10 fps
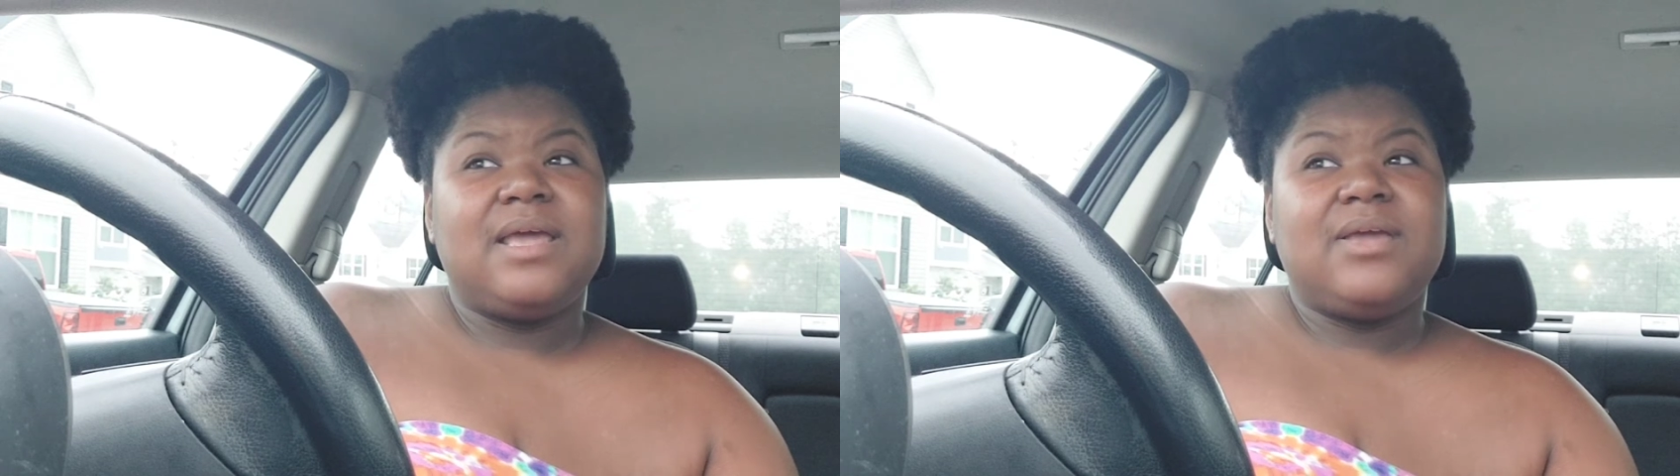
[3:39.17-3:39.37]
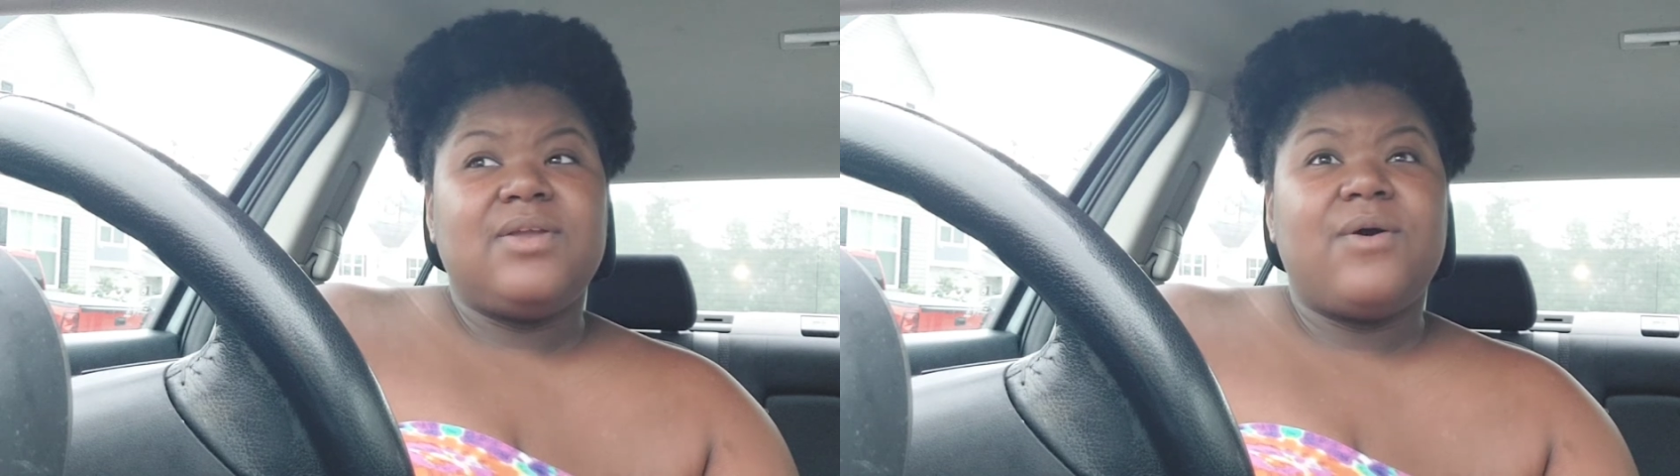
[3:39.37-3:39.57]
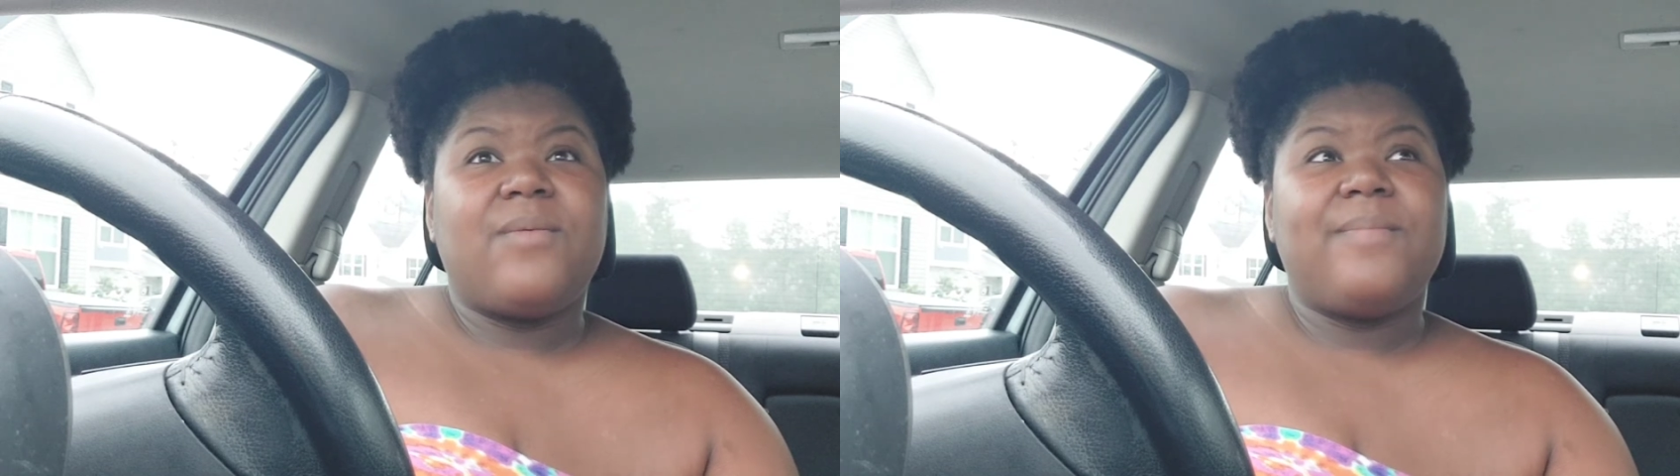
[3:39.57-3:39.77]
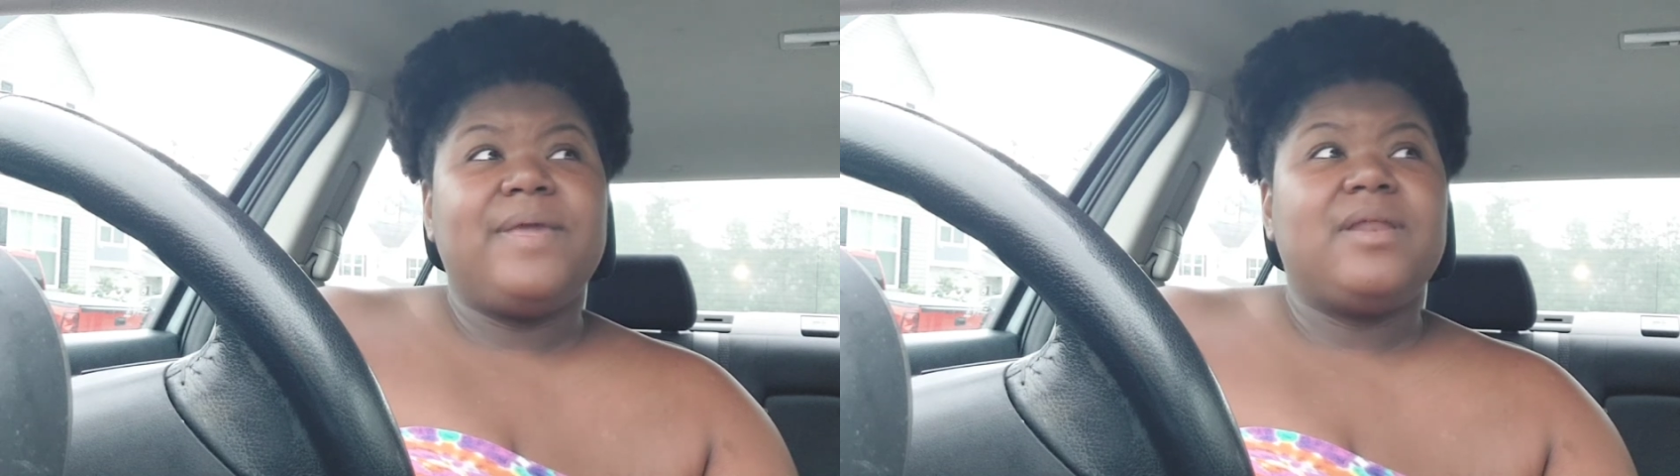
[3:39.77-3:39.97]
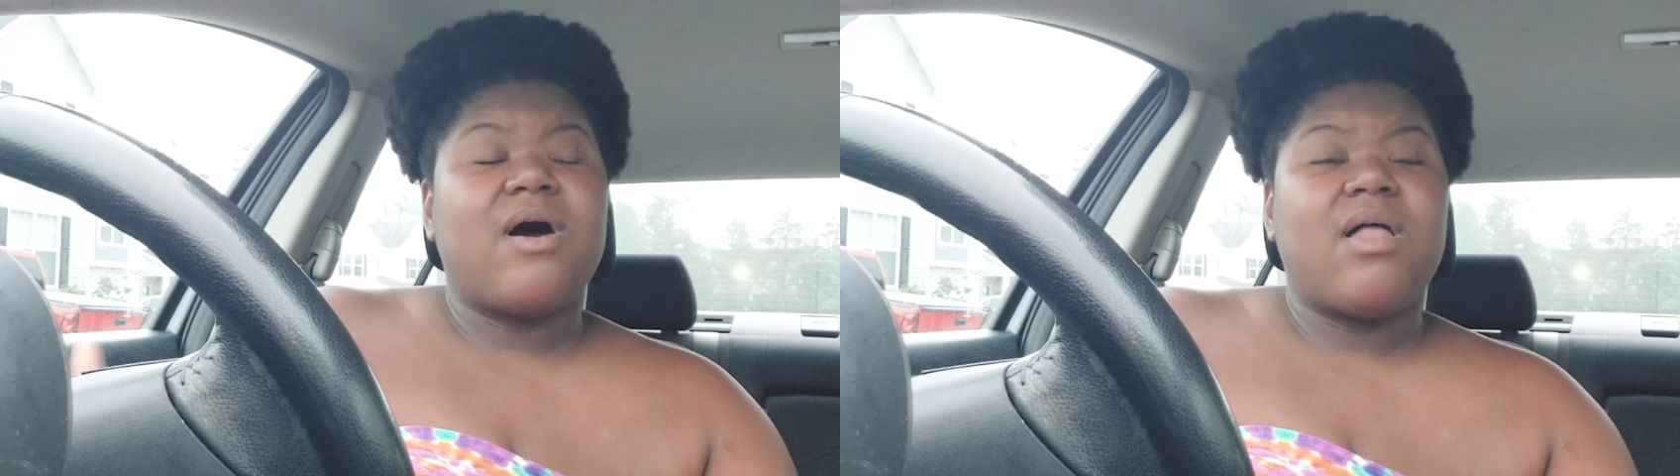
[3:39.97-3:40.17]
you know,
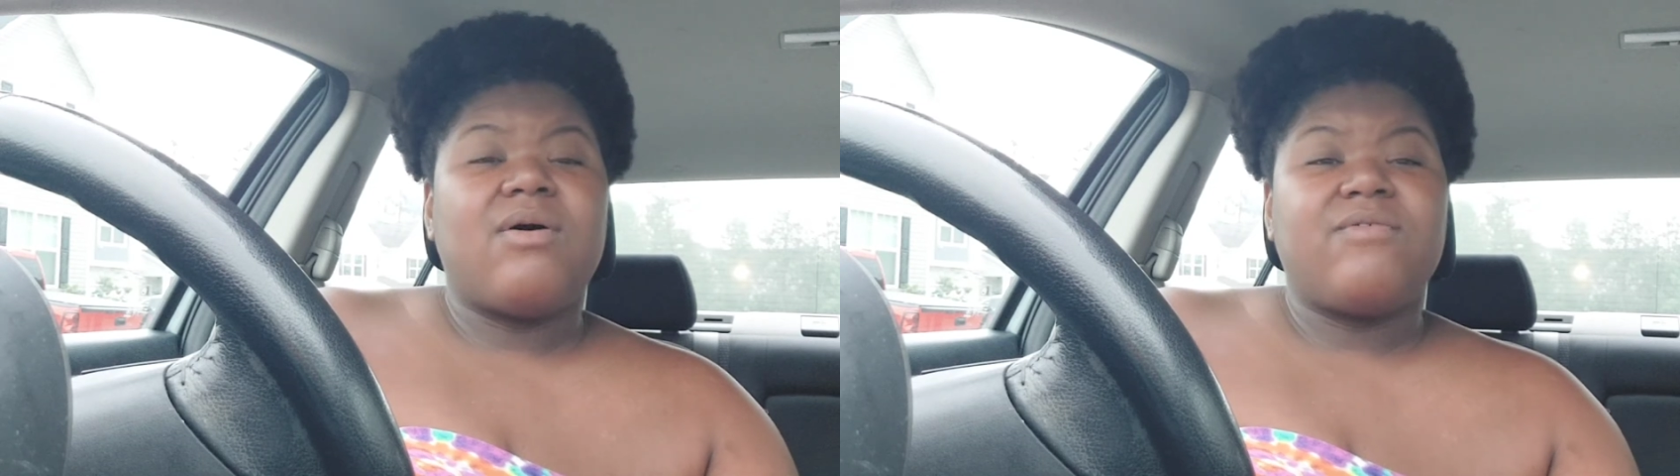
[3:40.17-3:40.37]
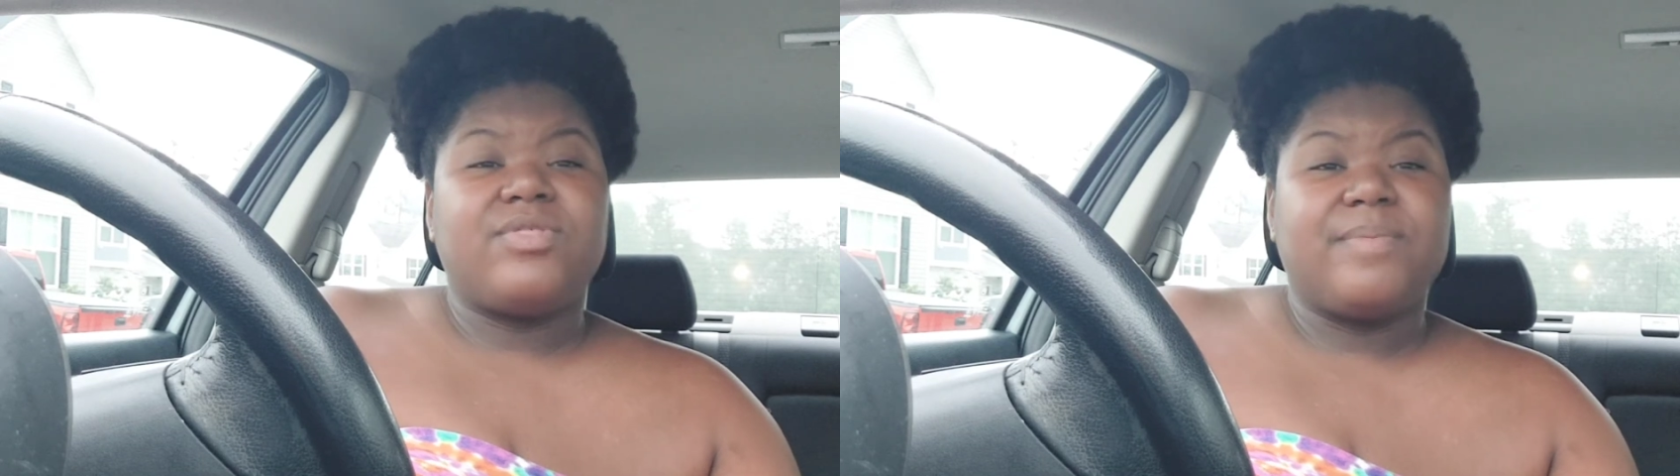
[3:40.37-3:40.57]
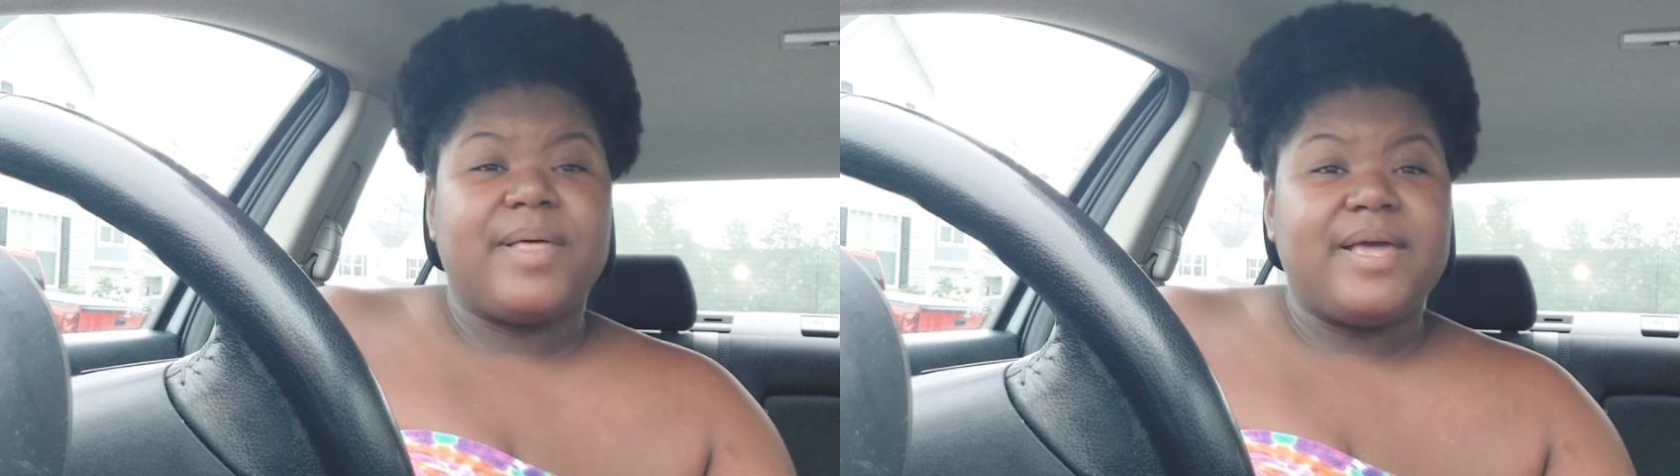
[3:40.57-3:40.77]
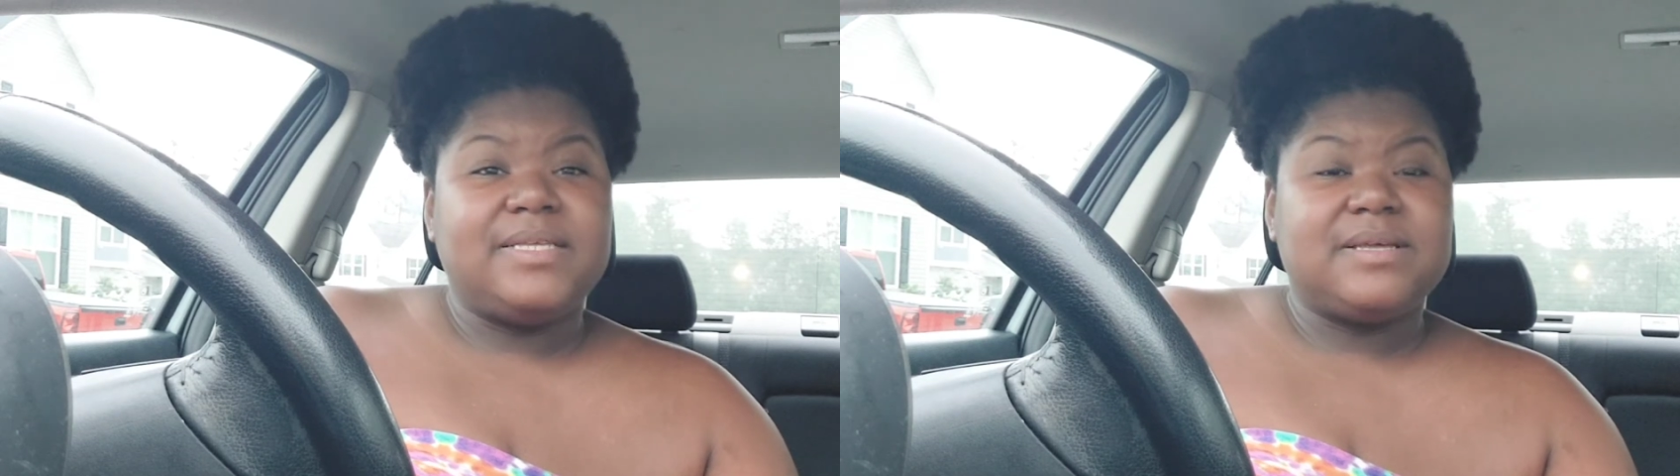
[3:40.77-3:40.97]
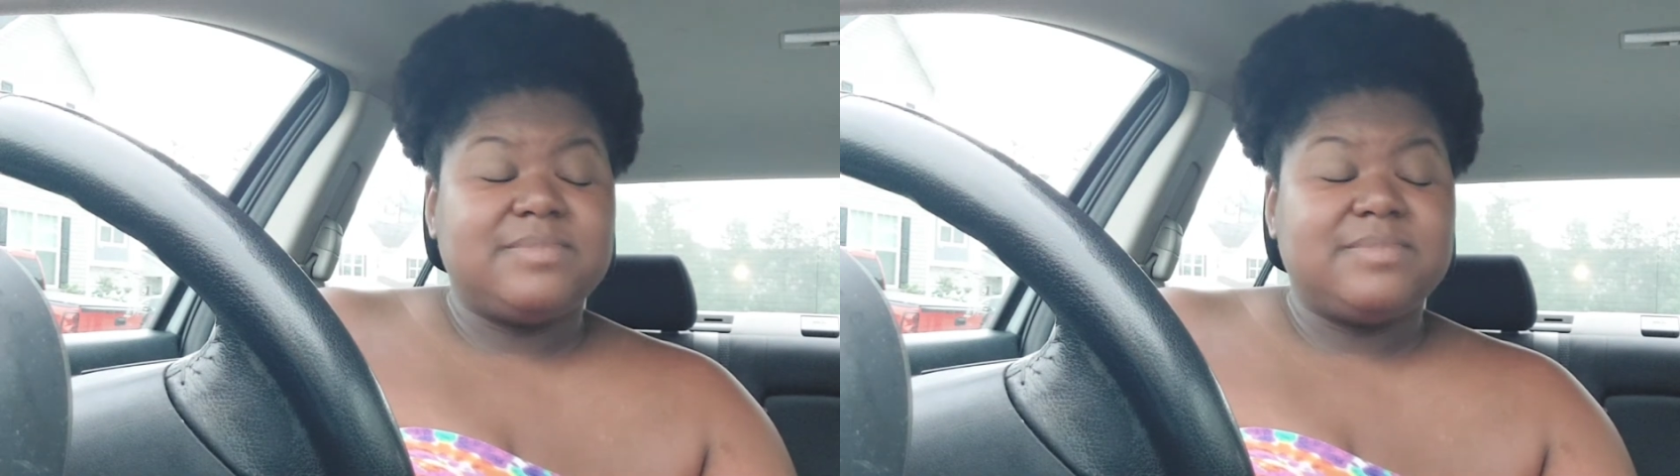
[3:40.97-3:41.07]
being all over the place.